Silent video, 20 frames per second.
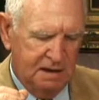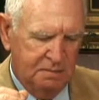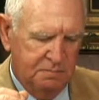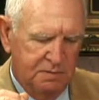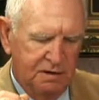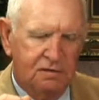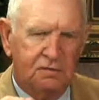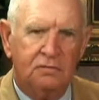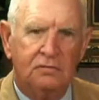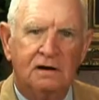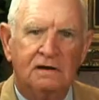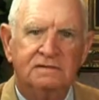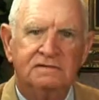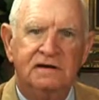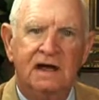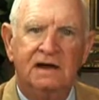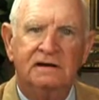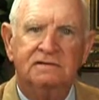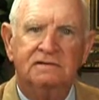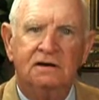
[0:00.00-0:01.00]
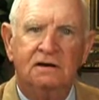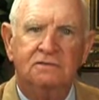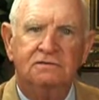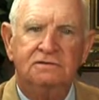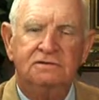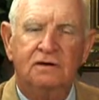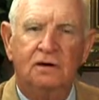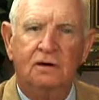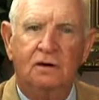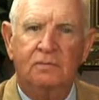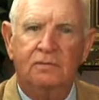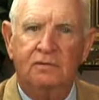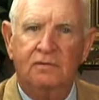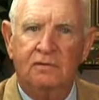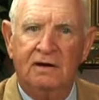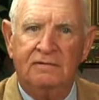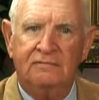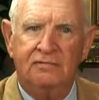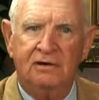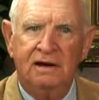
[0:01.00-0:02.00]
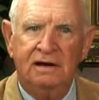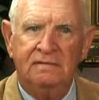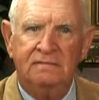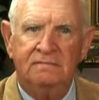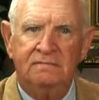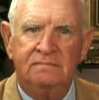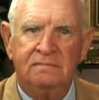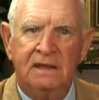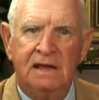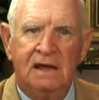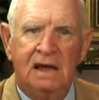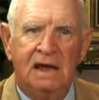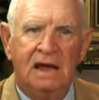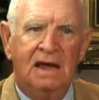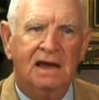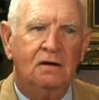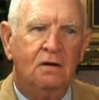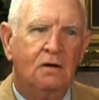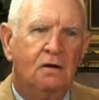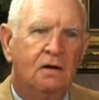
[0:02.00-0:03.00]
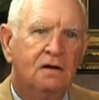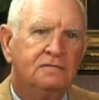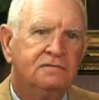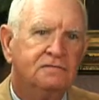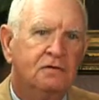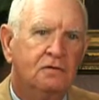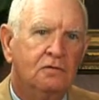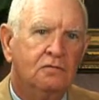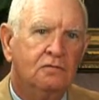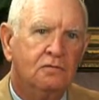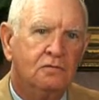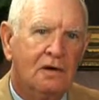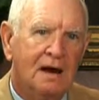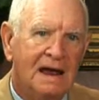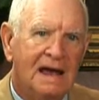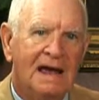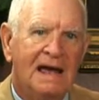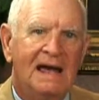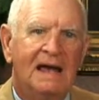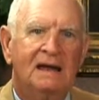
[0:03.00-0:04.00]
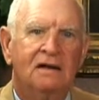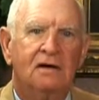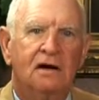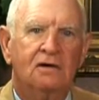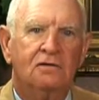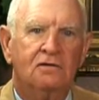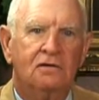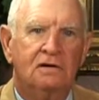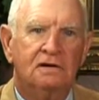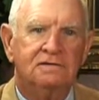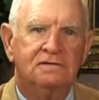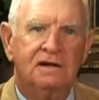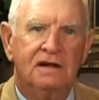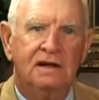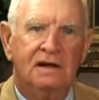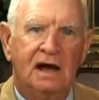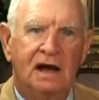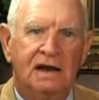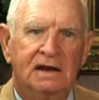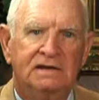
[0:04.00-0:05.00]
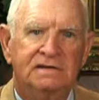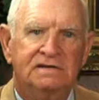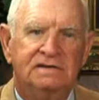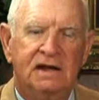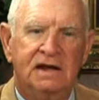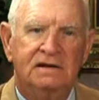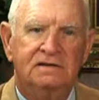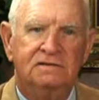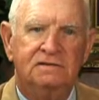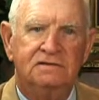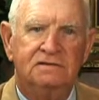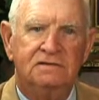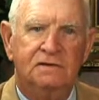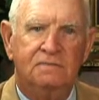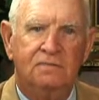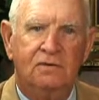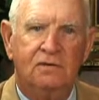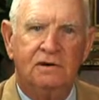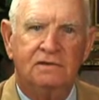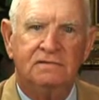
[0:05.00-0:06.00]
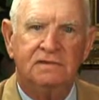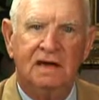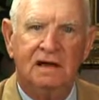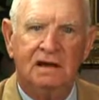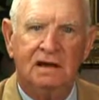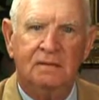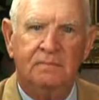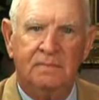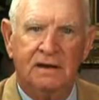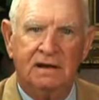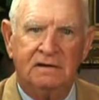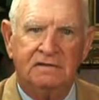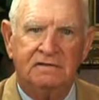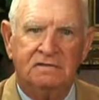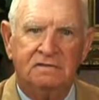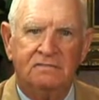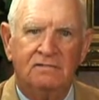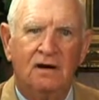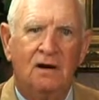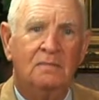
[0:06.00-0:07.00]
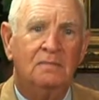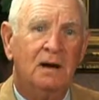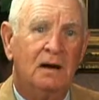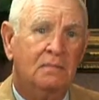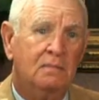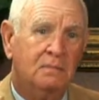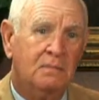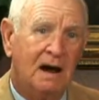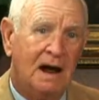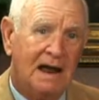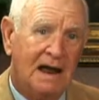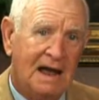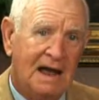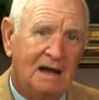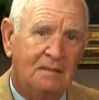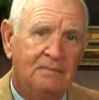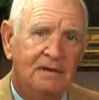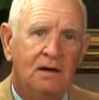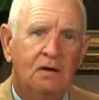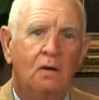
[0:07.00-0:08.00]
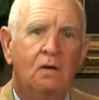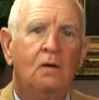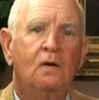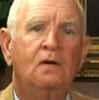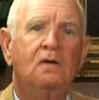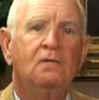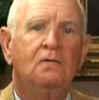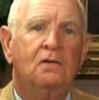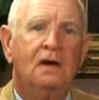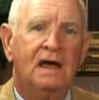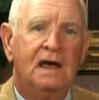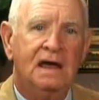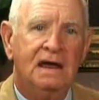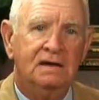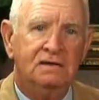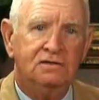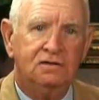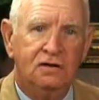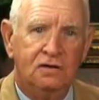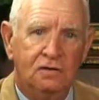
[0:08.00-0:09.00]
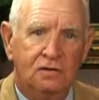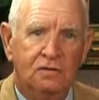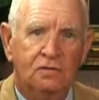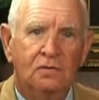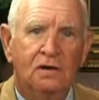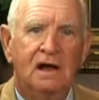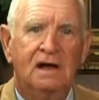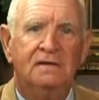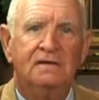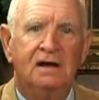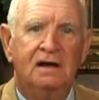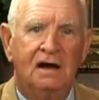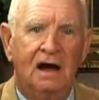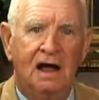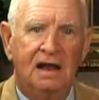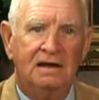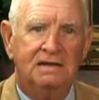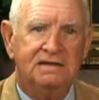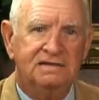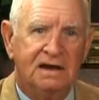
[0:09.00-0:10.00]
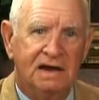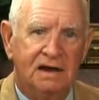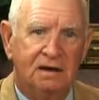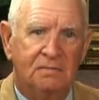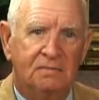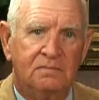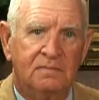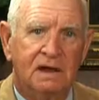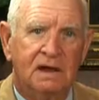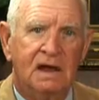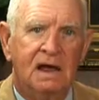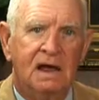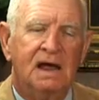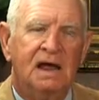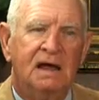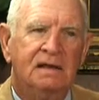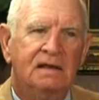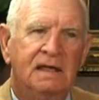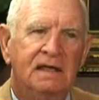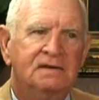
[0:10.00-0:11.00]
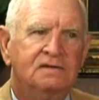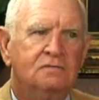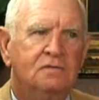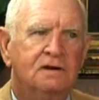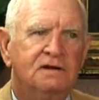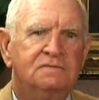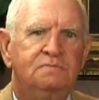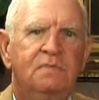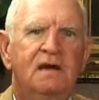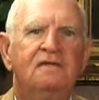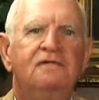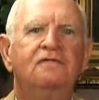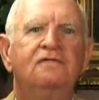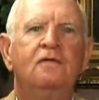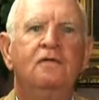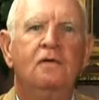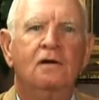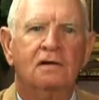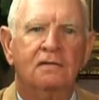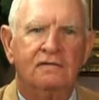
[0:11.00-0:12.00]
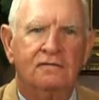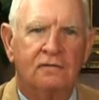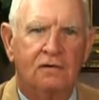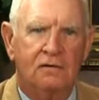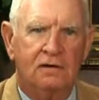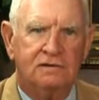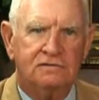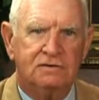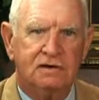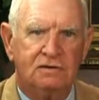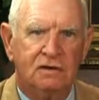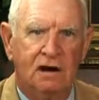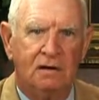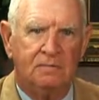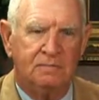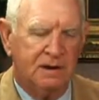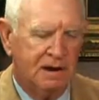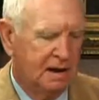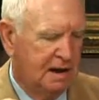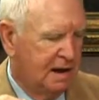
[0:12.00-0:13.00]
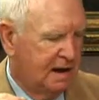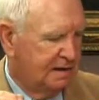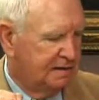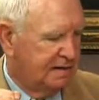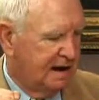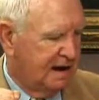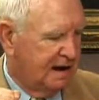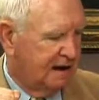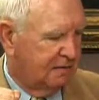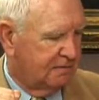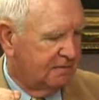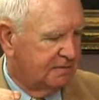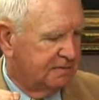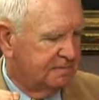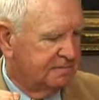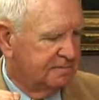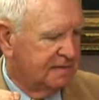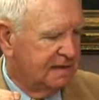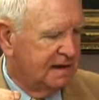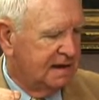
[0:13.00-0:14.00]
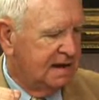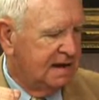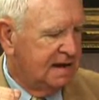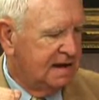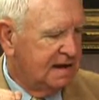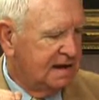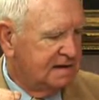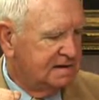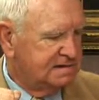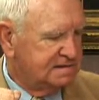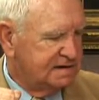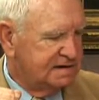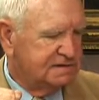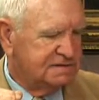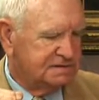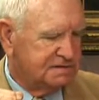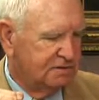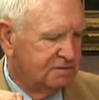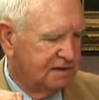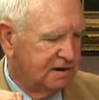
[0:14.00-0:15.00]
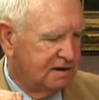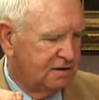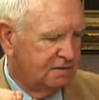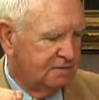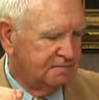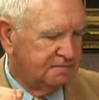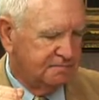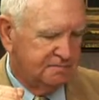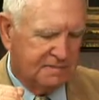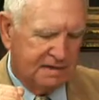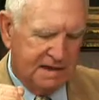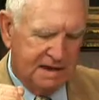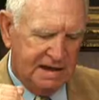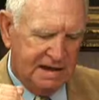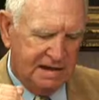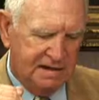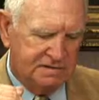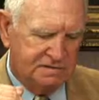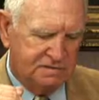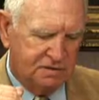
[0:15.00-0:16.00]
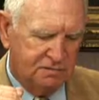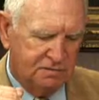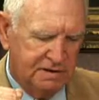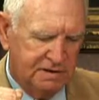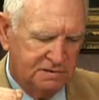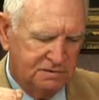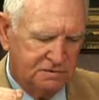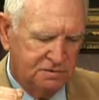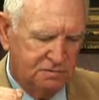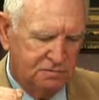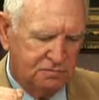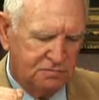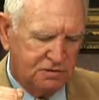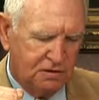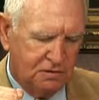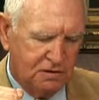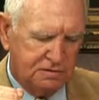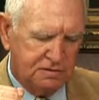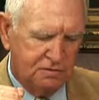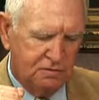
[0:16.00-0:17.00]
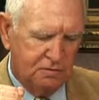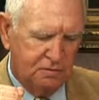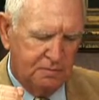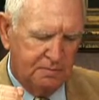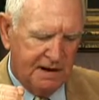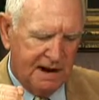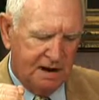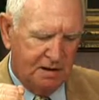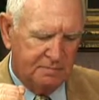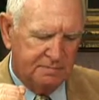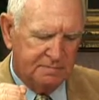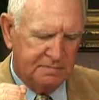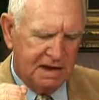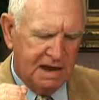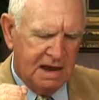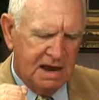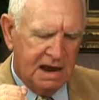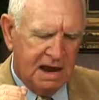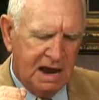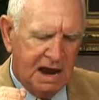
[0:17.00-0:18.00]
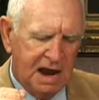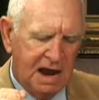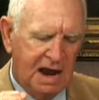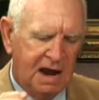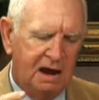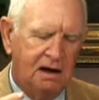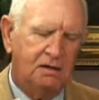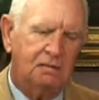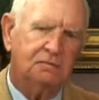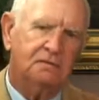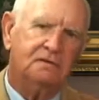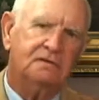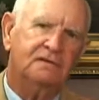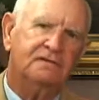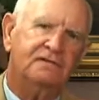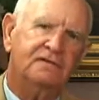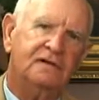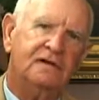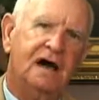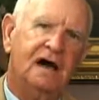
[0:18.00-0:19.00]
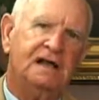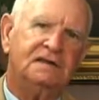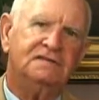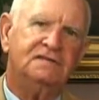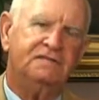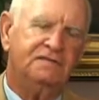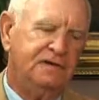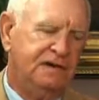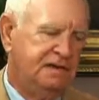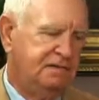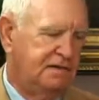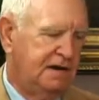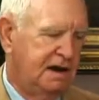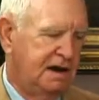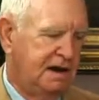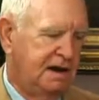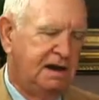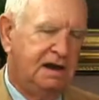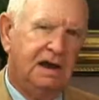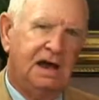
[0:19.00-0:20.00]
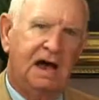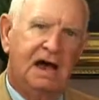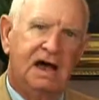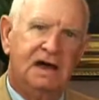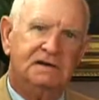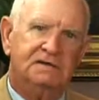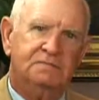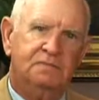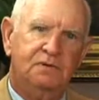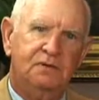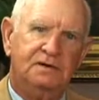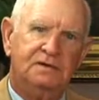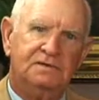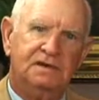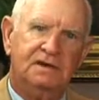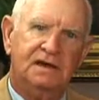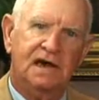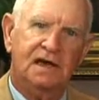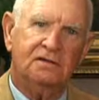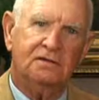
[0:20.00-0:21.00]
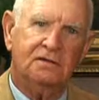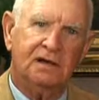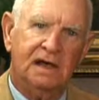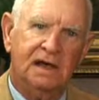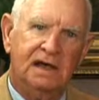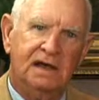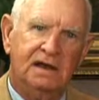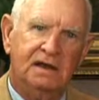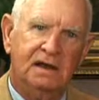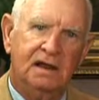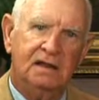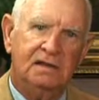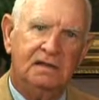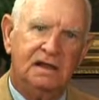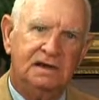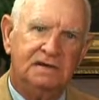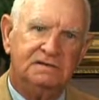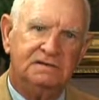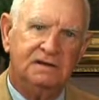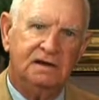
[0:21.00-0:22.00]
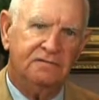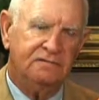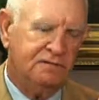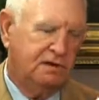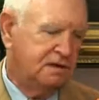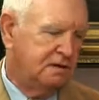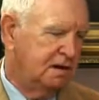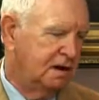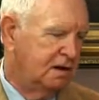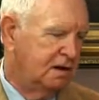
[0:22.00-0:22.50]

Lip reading: Bill was tennis coach to Oprah Winfrey. He also ran across the United States to support the Olympics from Miami all the way to the Coliseum. This was before Forrest Gump. Now, he is in studio. He is going to talk to you about how the philosophy that he has put together in these different